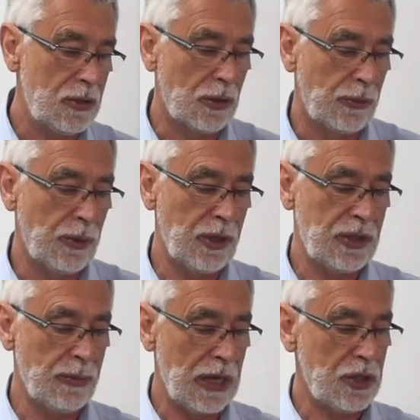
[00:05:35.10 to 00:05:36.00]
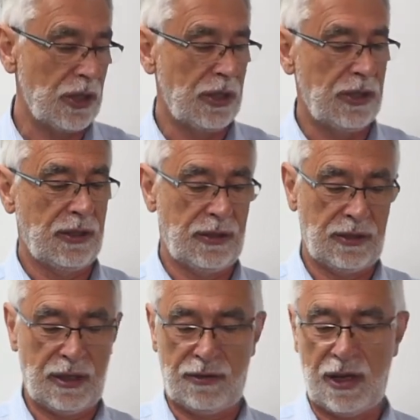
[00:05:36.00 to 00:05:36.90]
So we want to measure
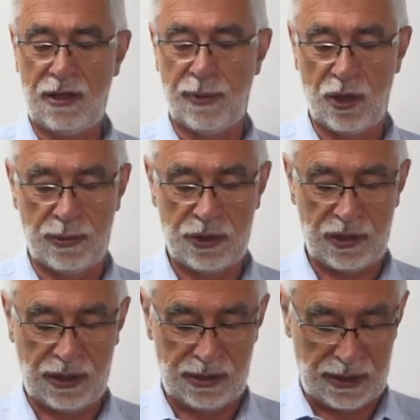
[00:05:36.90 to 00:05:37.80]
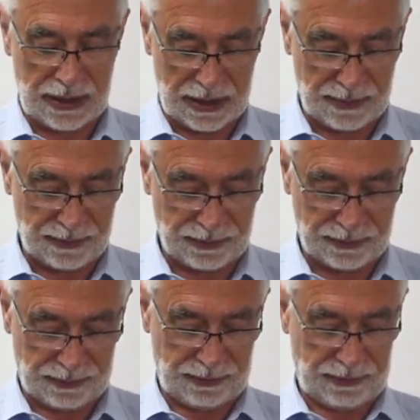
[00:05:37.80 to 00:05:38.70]
a rhinomanometry
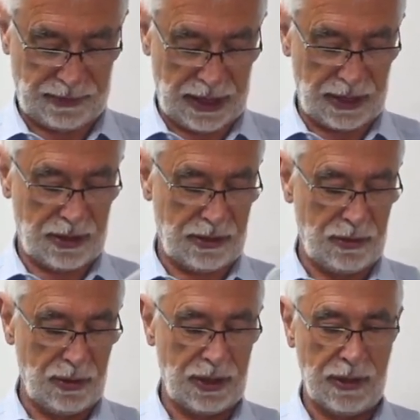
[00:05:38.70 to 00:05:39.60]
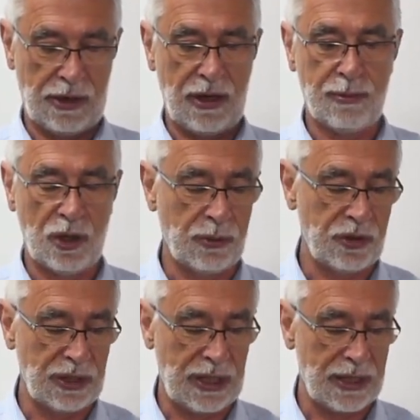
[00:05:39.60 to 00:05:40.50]
test, do a
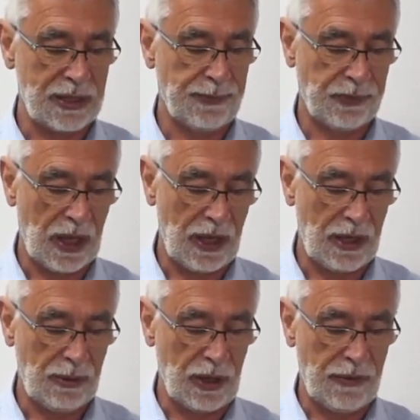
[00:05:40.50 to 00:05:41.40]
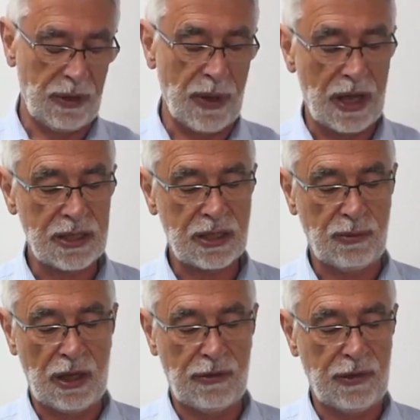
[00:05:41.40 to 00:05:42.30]
rhinomanometry test. We have the
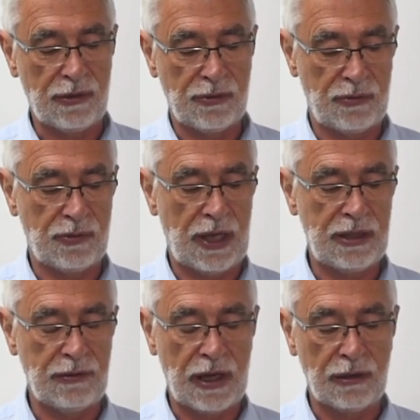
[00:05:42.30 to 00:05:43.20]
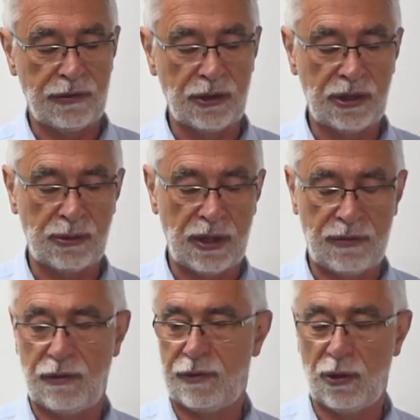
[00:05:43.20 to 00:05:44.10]
mask, we have the antiviral filter, we
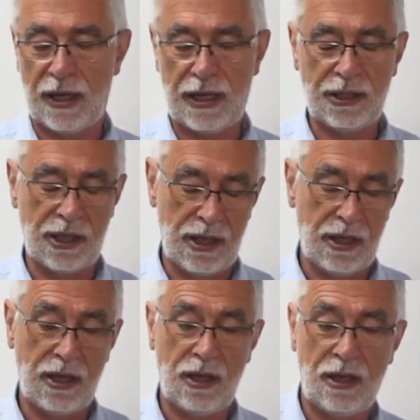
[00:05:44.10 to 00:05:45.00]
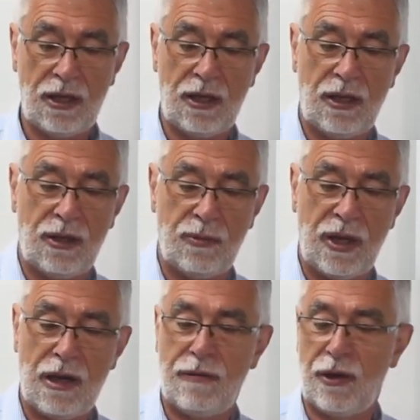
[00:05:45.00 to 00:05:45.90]
have the flow head,
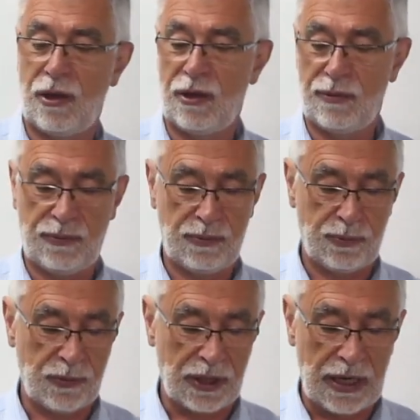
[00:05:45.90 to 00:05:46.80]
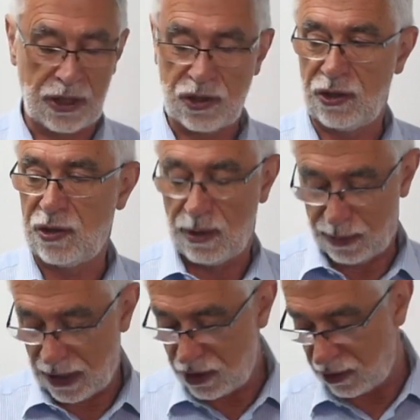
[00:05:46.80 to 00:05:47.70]
we have our connection to the
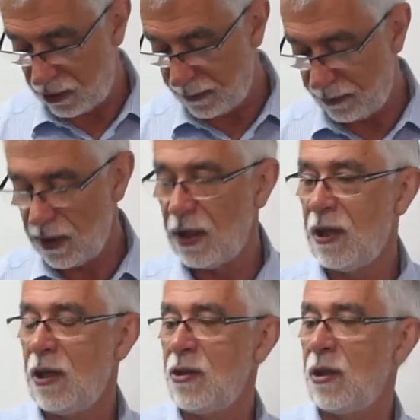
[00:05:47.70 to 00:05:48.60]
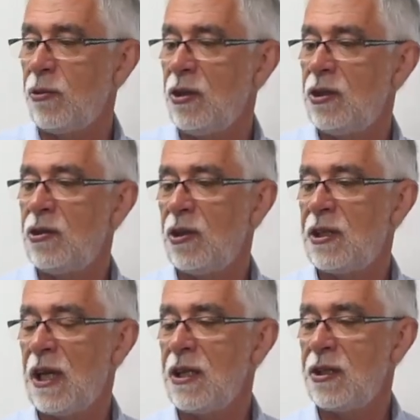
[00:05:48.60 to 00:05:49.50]
pressure. So I'm going to do a
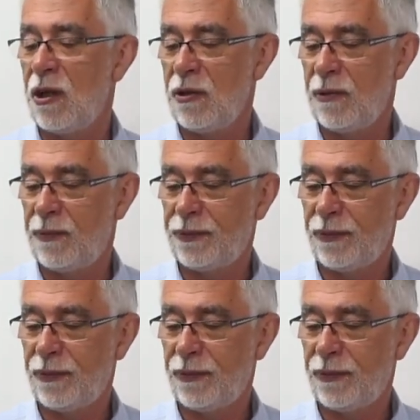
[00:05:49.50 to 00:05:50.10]
test now.